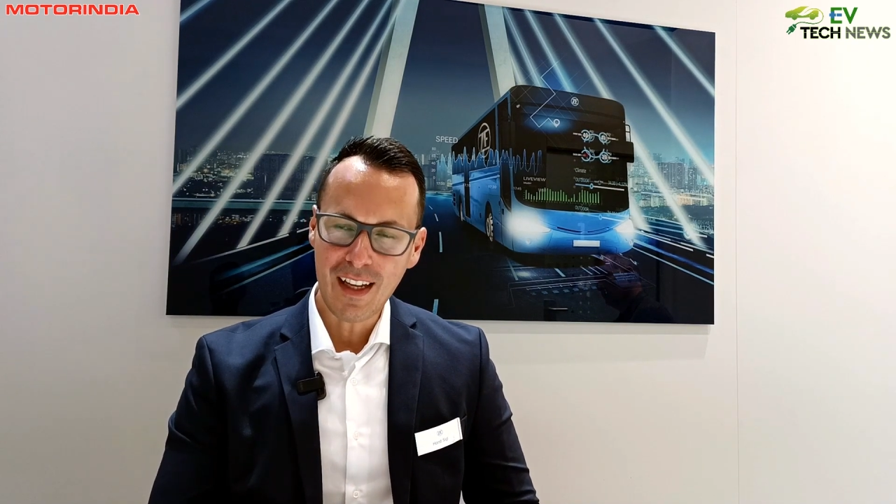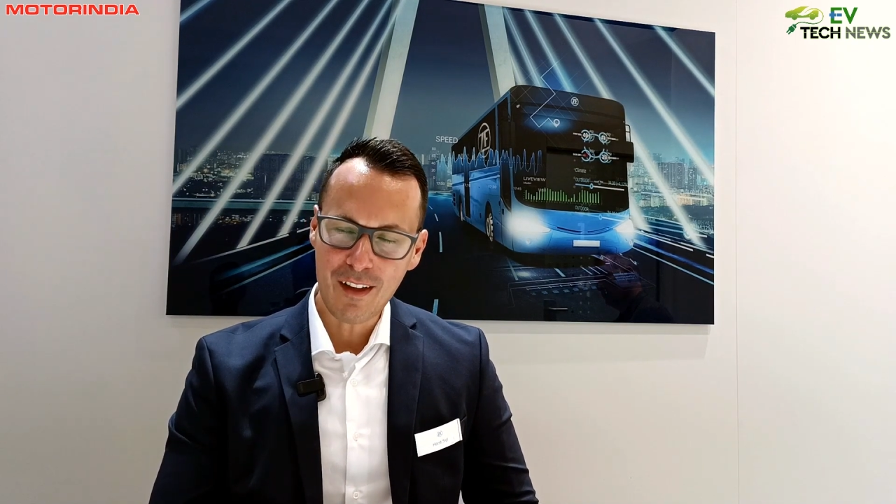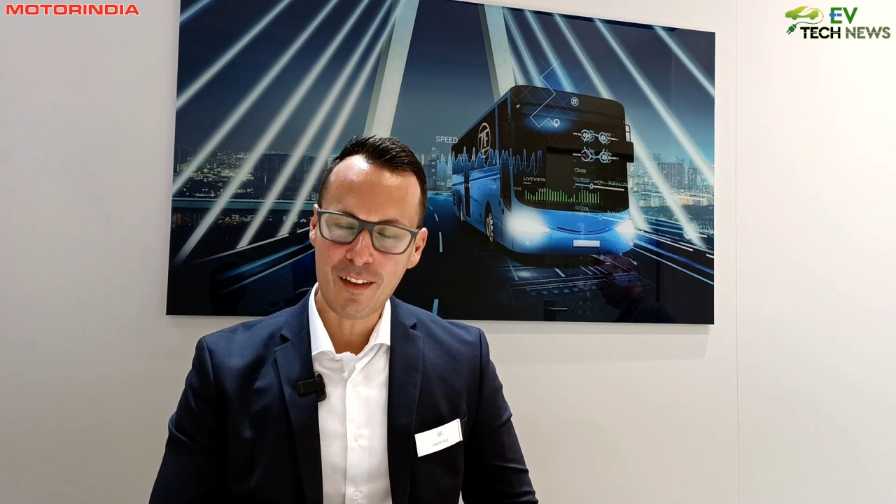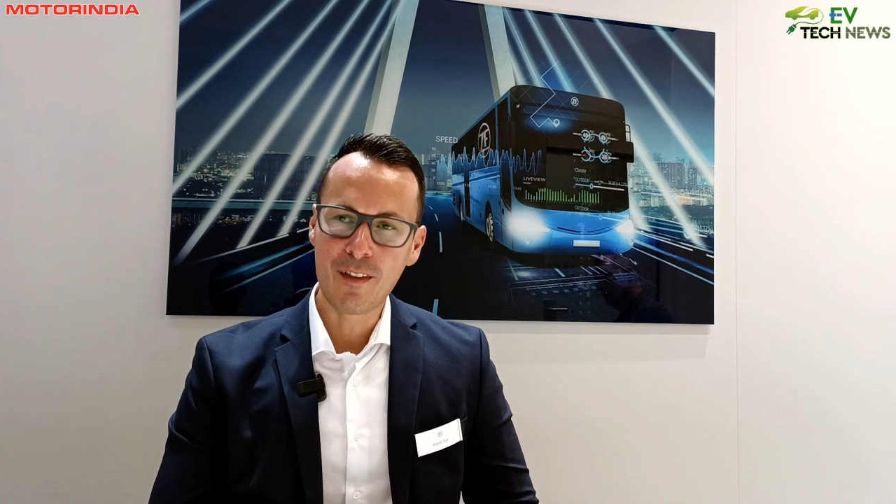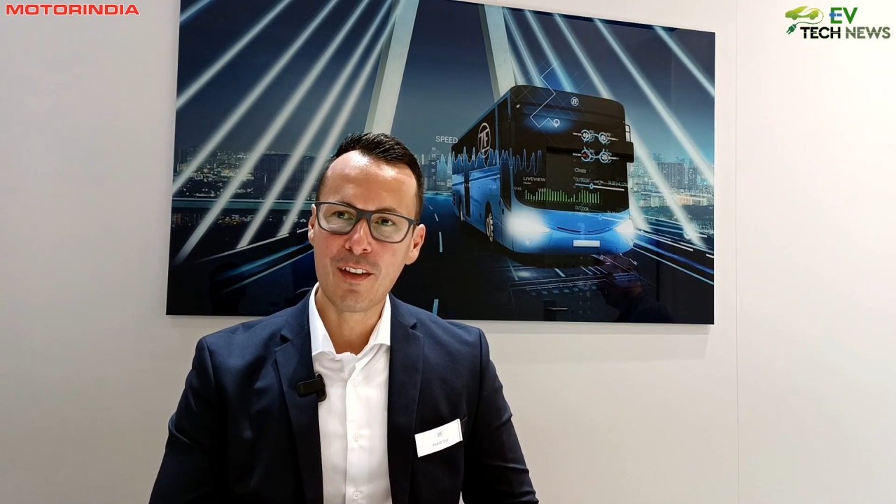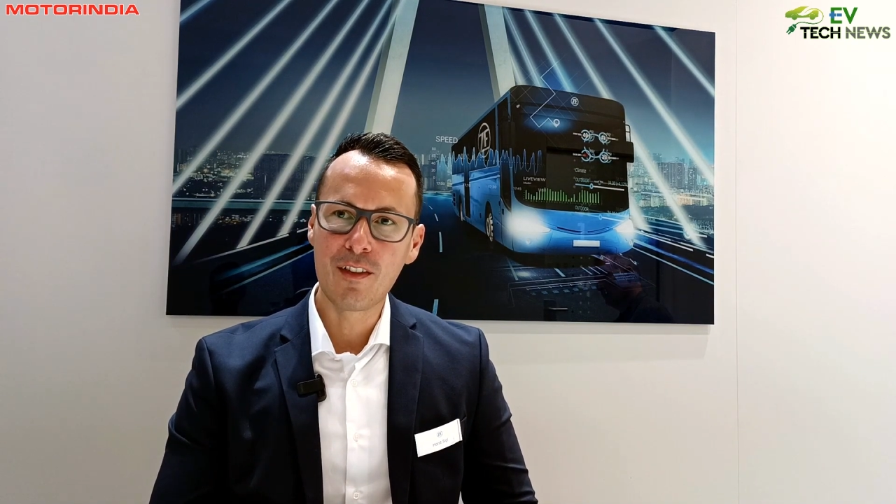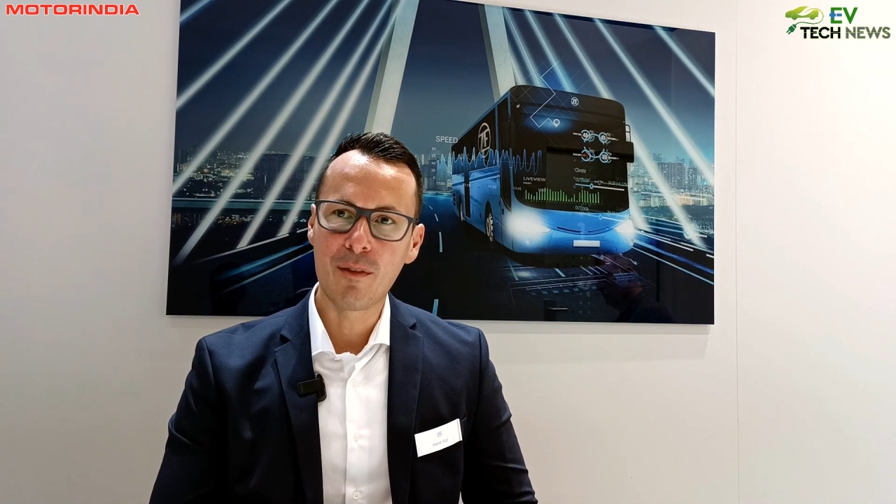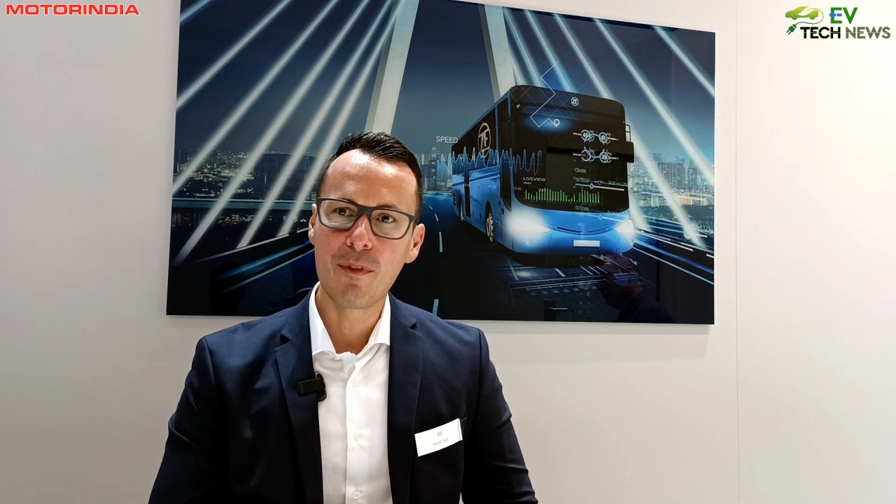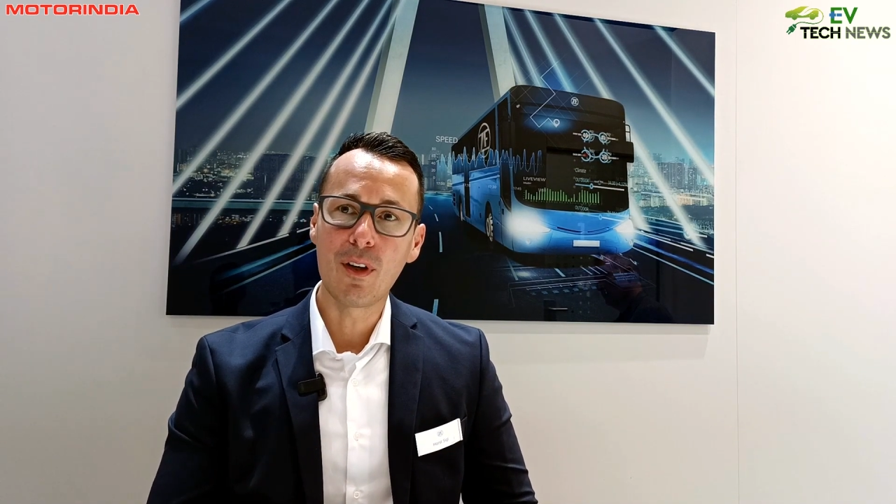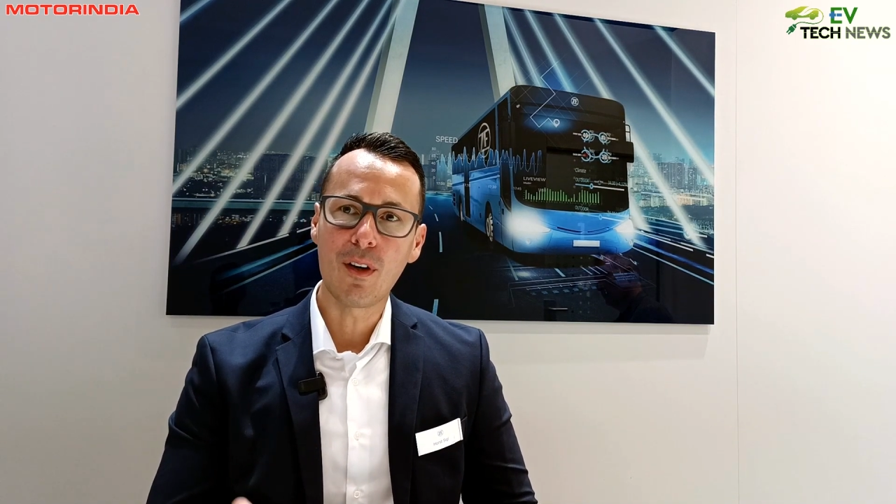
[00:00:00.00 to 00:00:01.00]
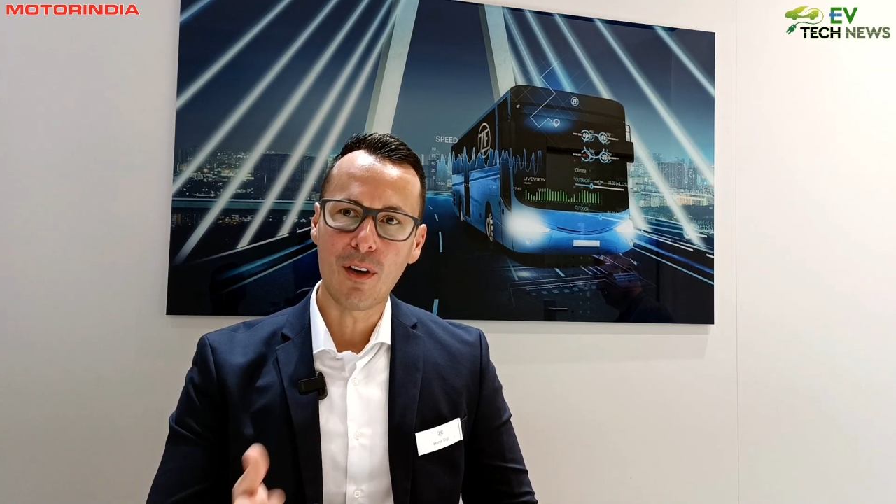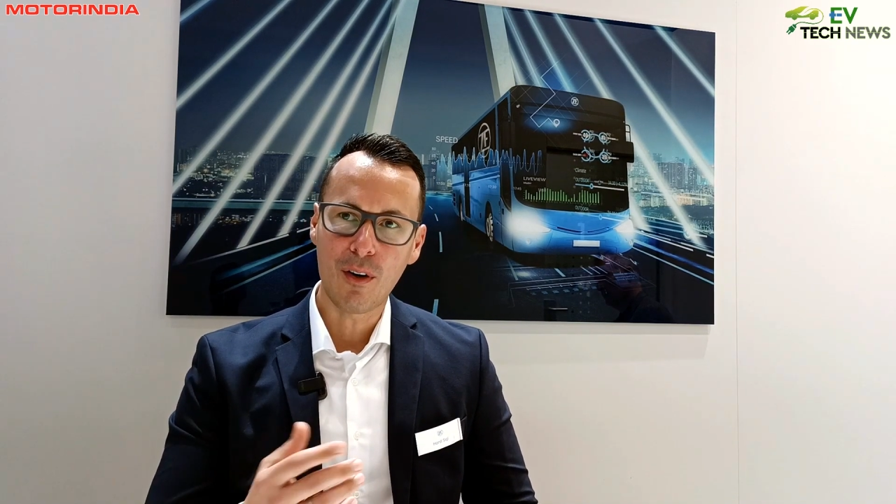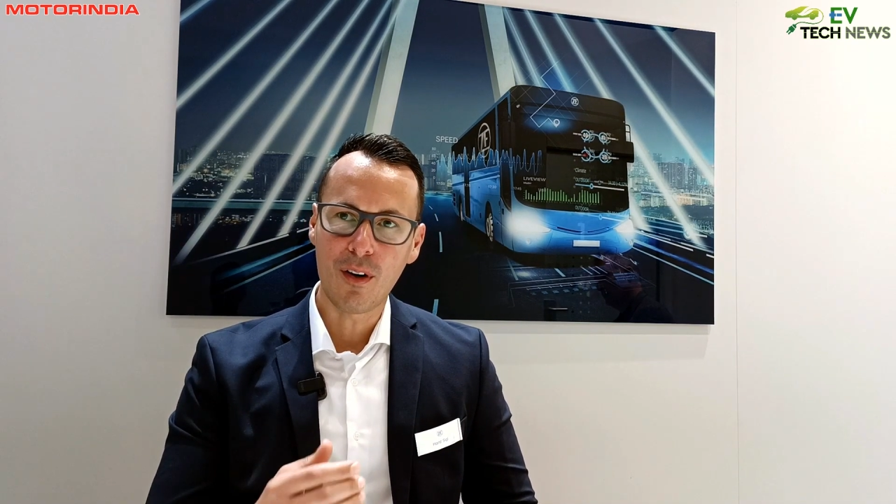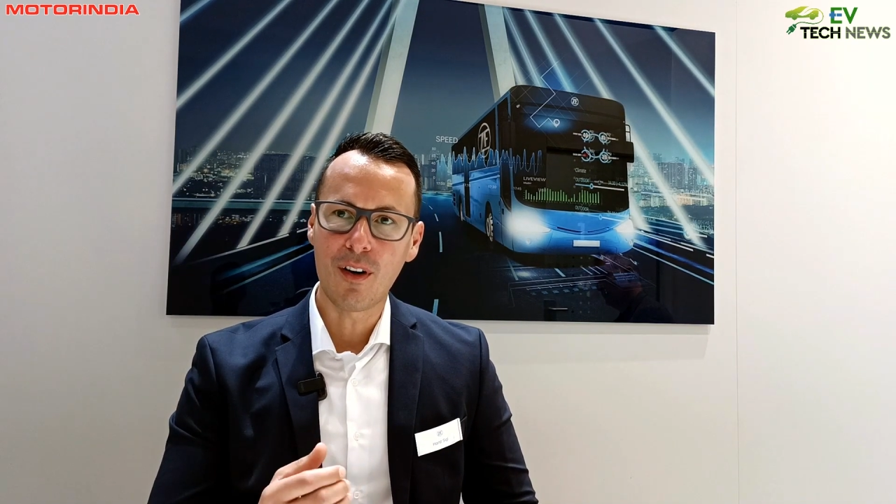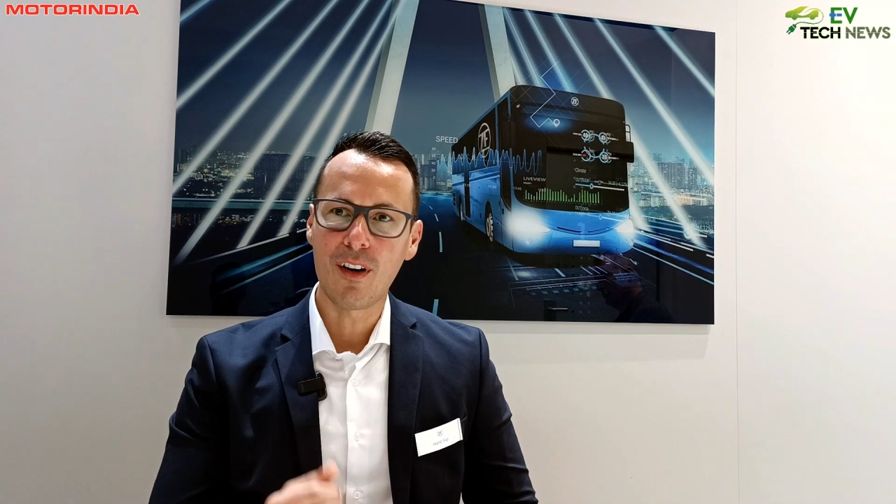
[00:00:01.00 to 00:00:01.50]
axle system, we
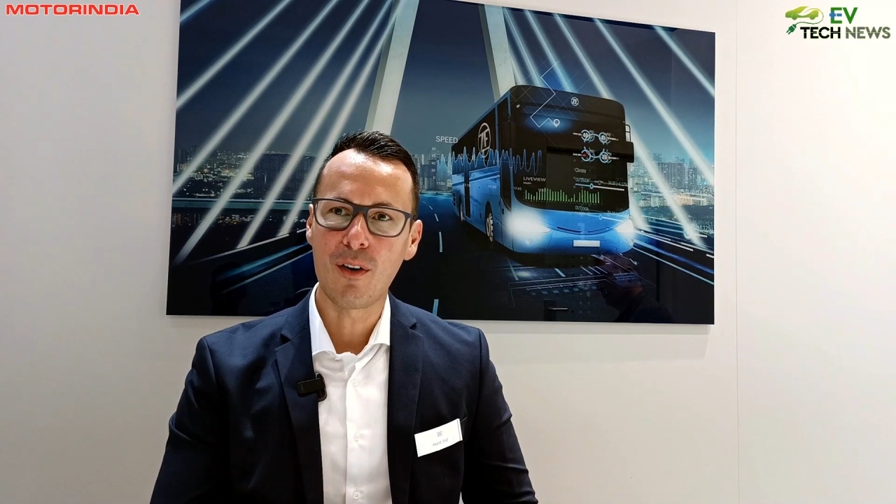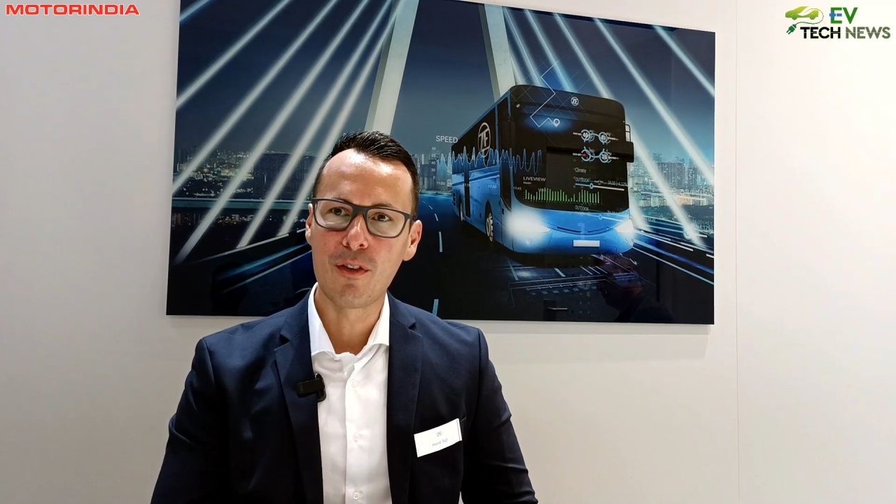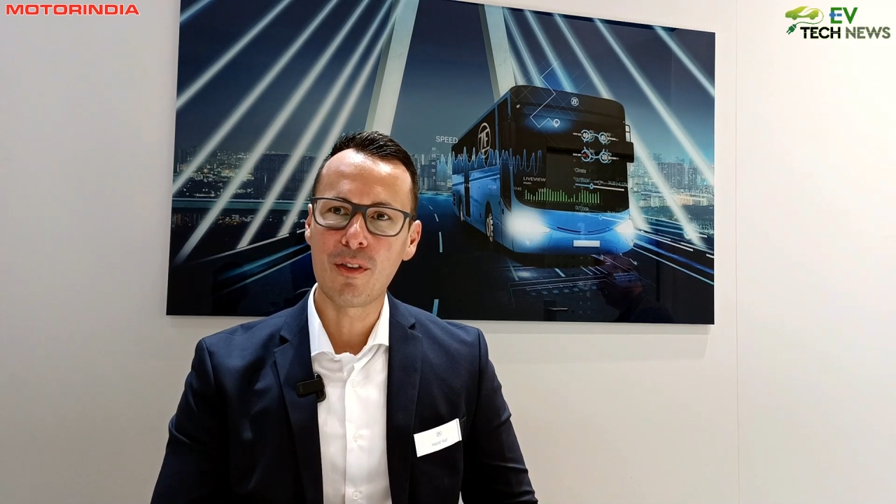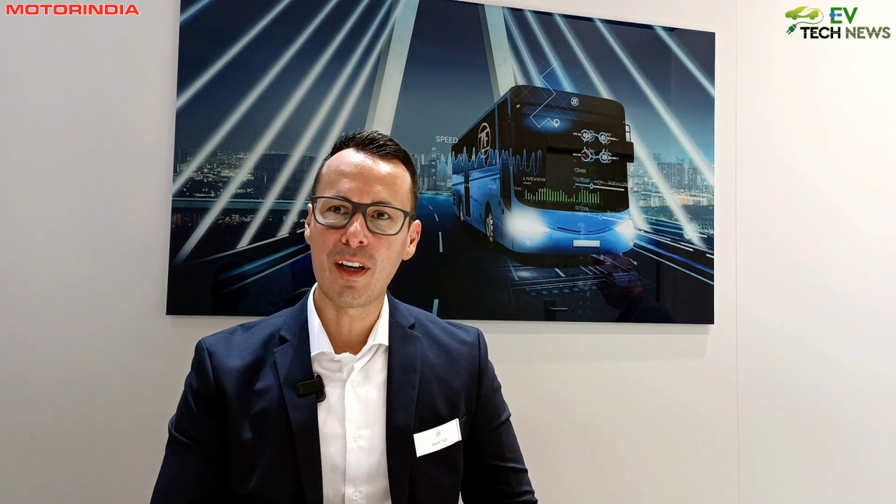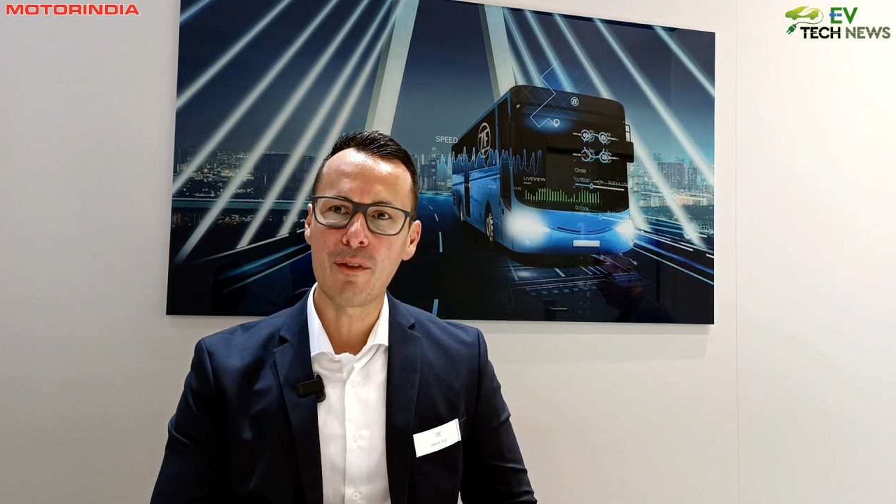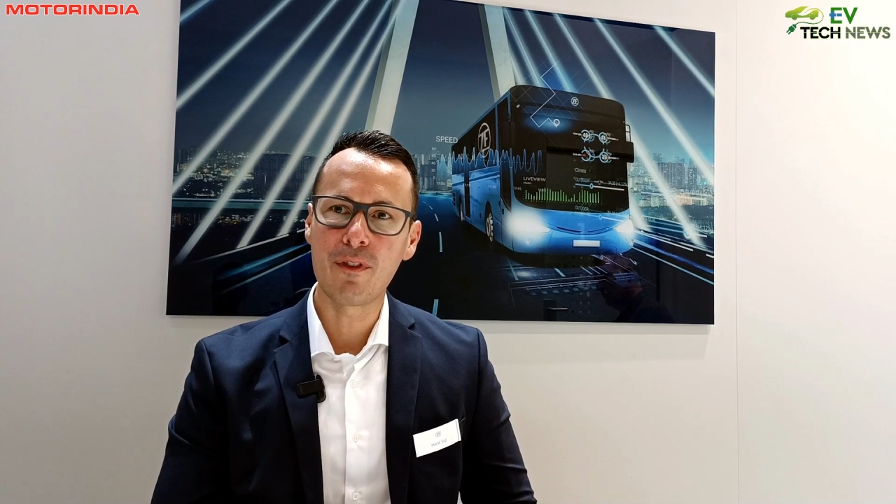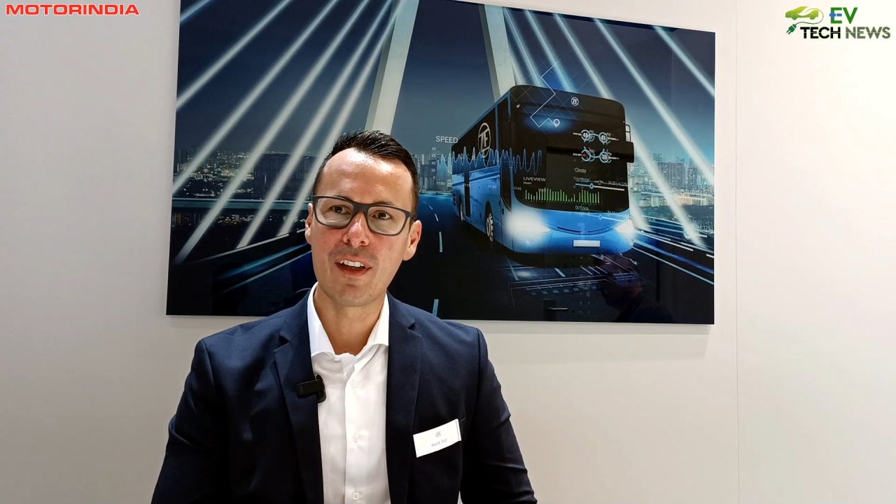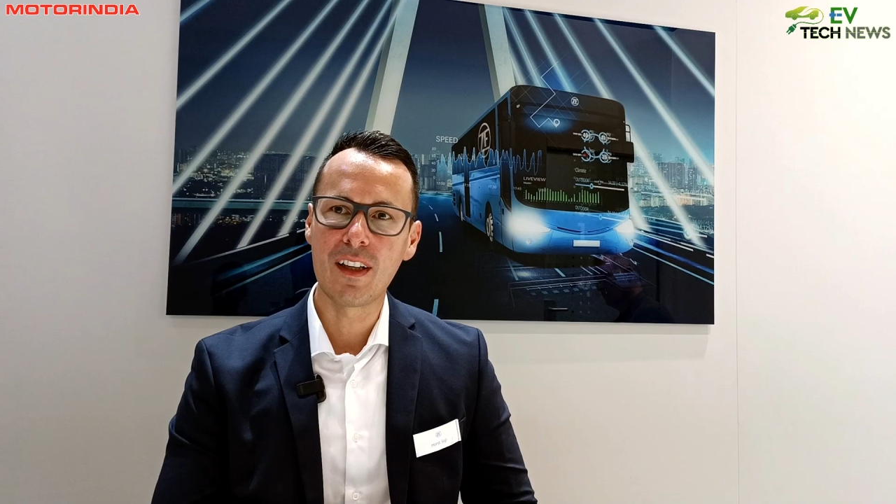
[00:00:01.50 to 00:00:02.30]
also have